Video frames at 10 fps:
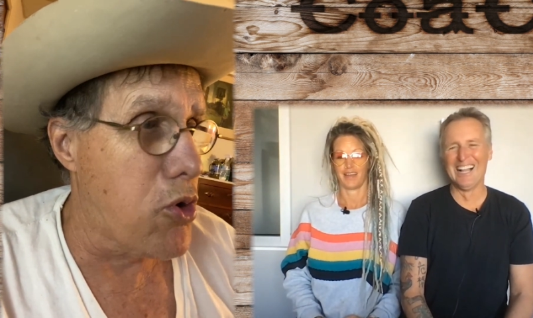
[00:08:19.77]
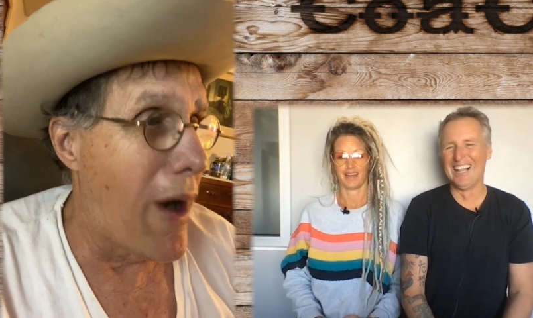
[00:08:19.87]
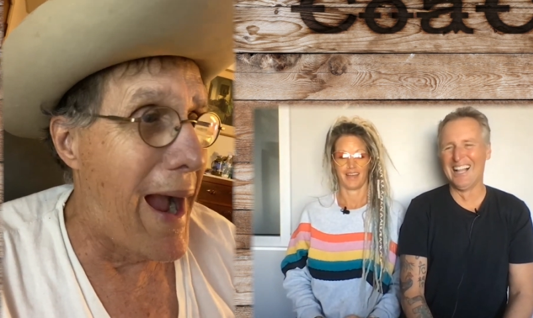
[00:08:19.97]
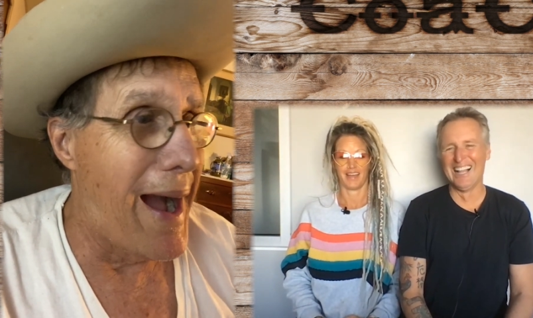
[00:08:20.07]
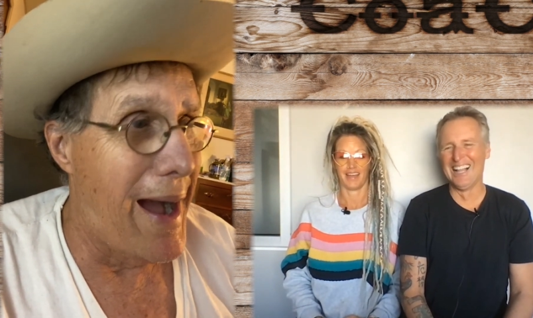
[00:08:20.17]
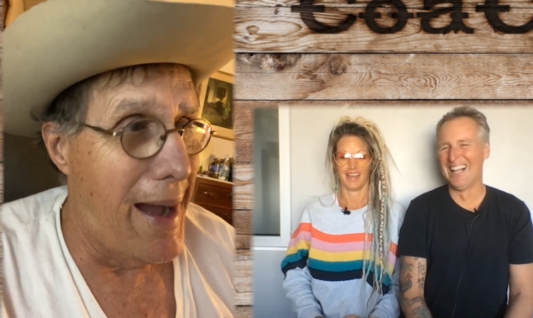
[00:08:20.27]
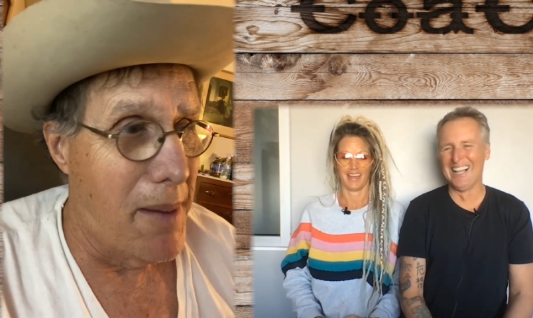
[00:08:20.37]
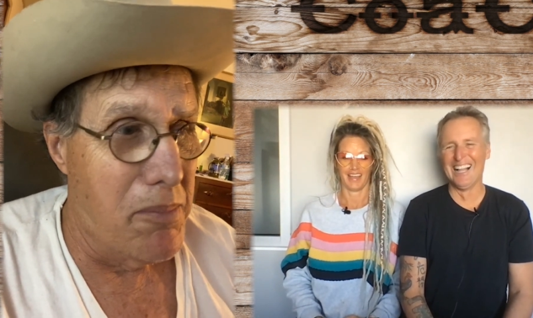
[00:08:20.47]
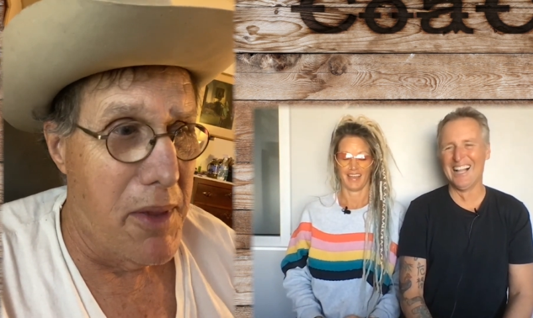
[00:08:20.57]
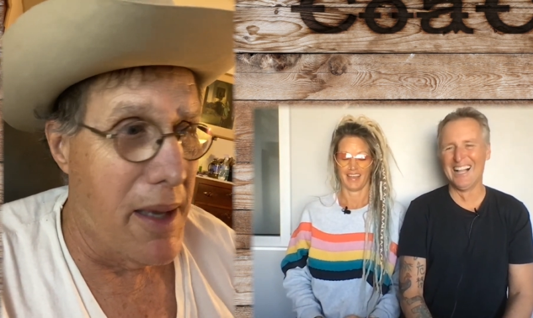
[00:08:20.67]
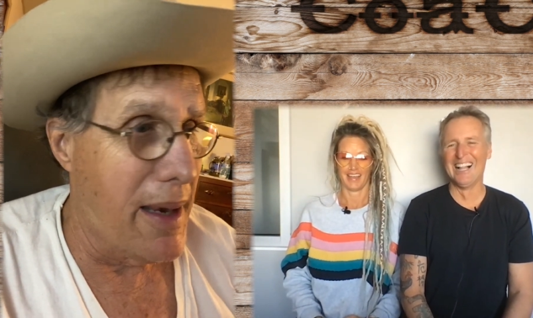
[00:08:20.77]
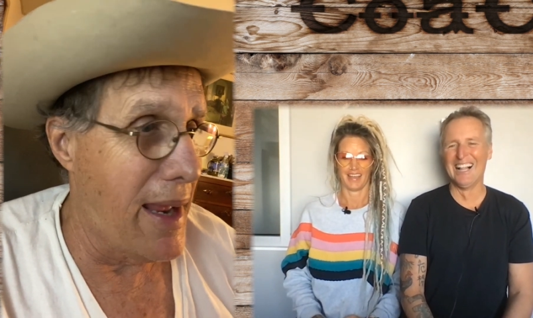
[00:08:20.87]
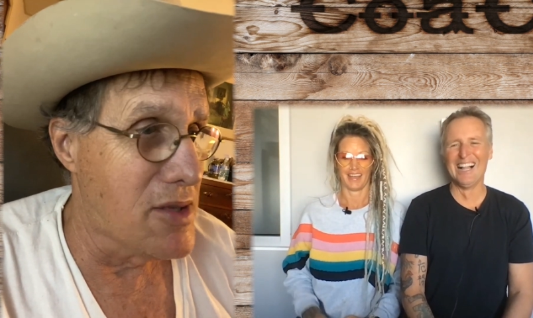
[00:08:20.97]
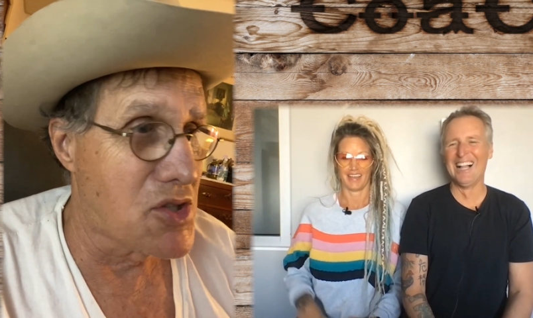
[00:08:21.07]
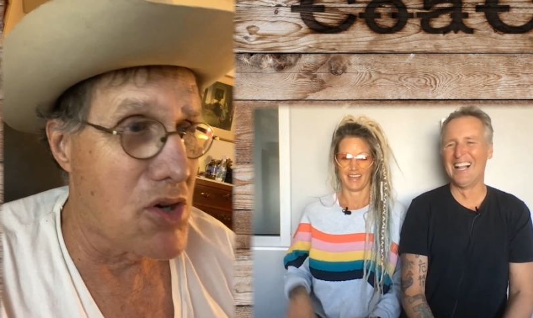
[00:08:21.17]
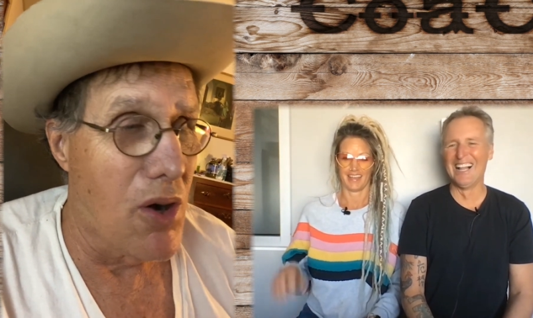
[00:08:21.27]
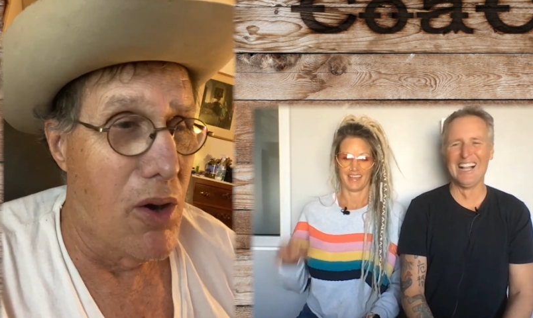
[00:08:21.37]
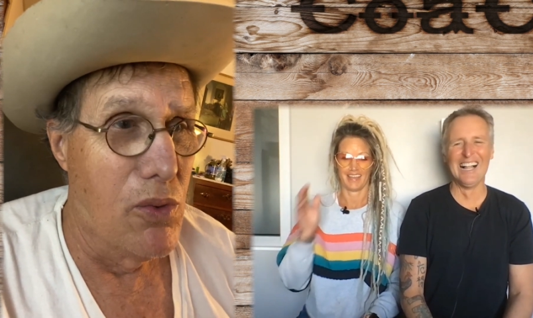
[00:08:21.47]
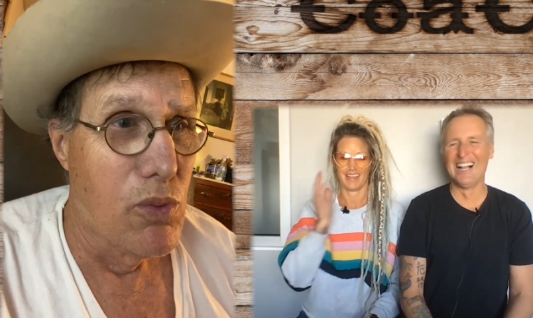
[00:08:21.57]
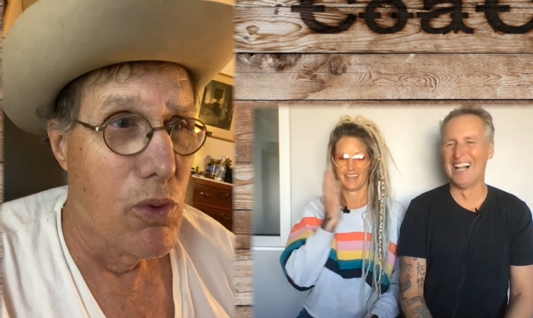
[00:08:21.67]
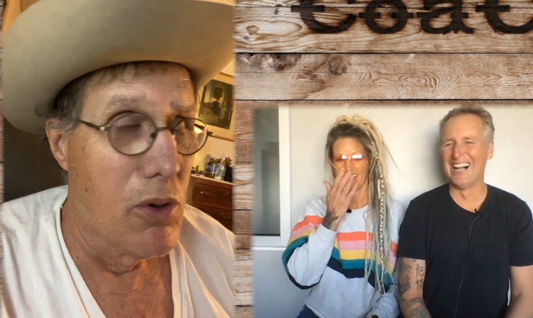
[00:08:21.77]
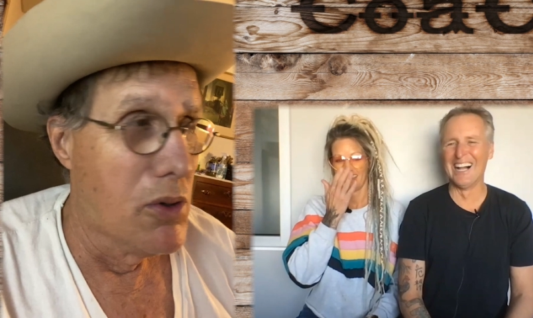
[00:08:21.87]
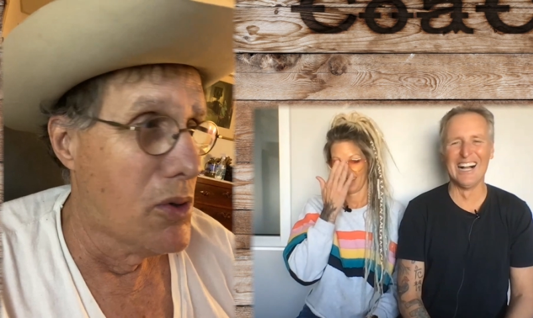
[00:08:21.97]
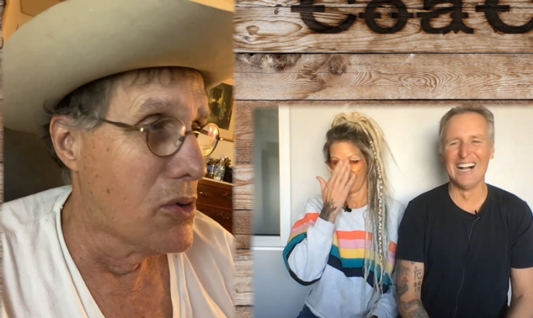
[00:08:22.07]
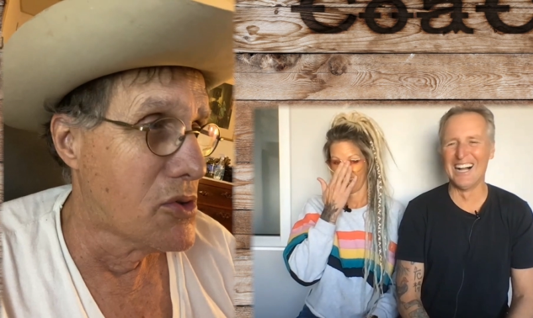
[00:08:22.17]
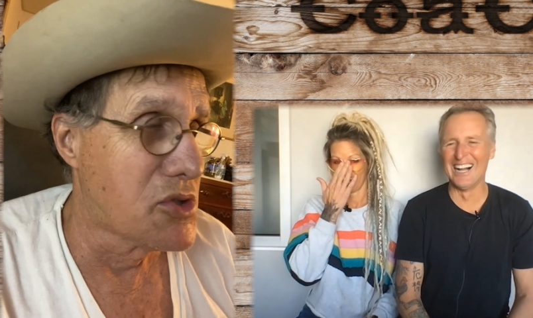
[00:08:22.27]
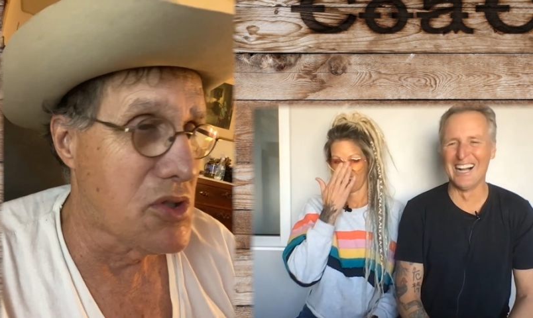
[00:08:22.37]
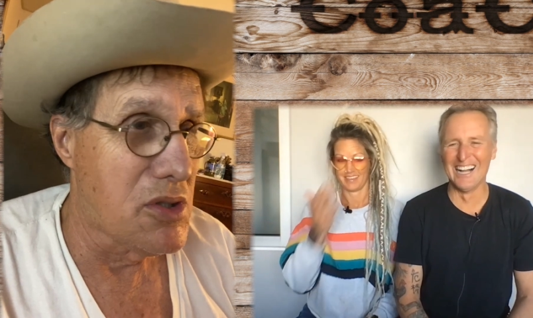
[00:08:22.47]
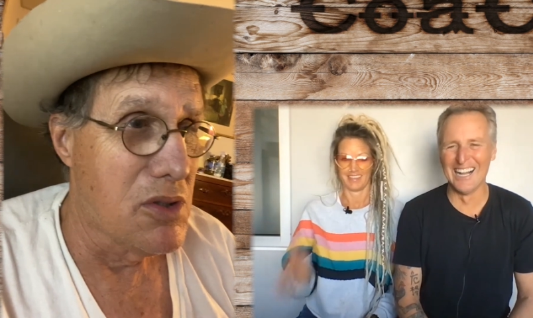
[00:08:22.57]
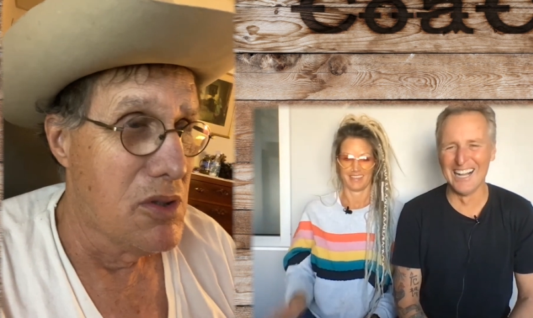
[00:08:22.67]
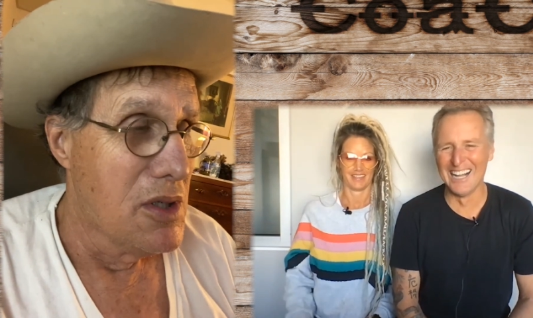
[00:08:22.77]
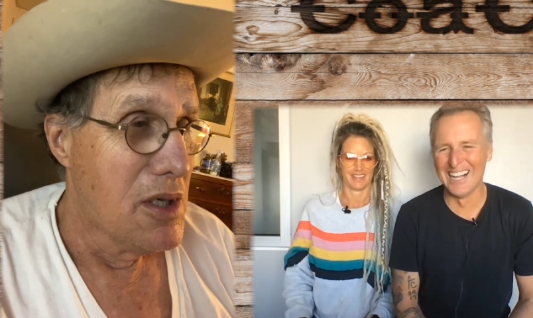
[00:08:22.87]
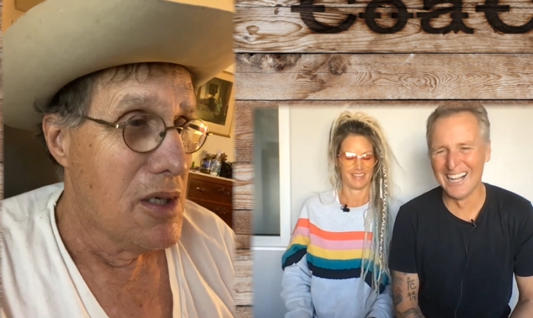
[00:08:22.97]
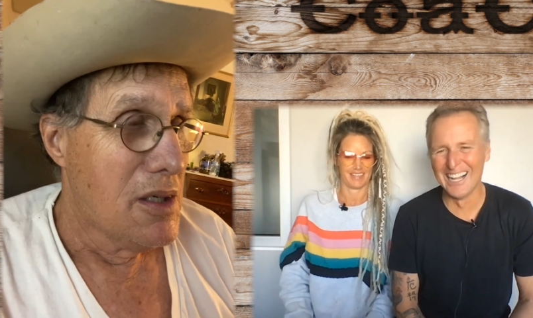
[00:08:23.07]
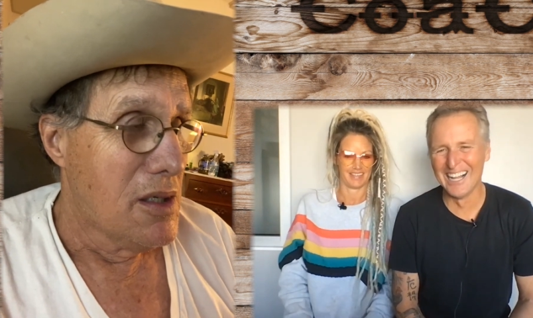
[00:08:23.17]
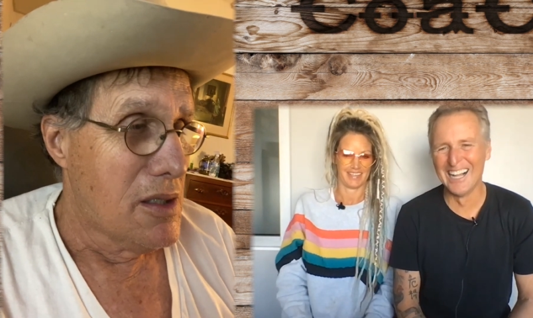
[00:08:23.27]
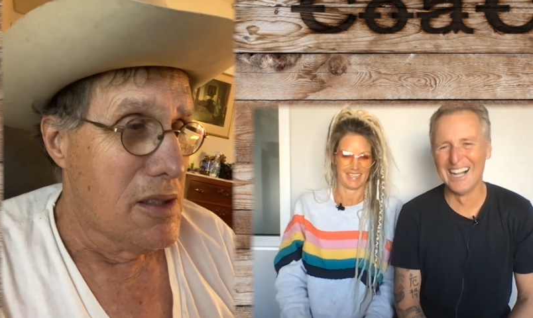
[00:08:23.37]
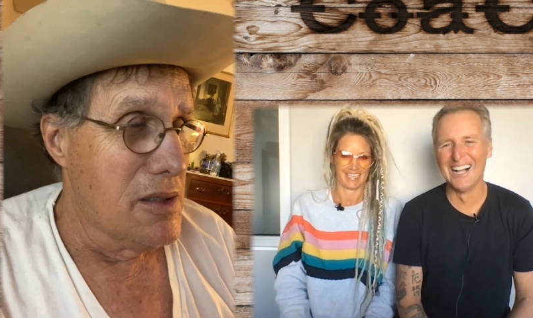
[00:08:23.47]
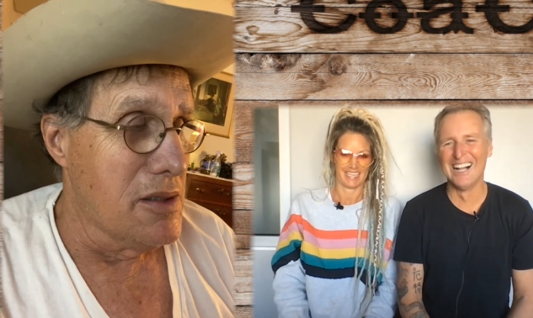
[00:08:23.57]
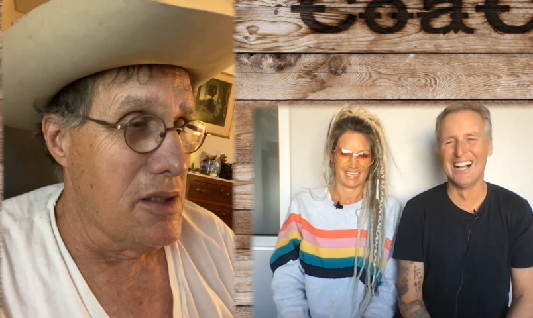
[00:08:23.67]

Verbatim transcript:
Speaker 1: tribe that has their own rules, and uh,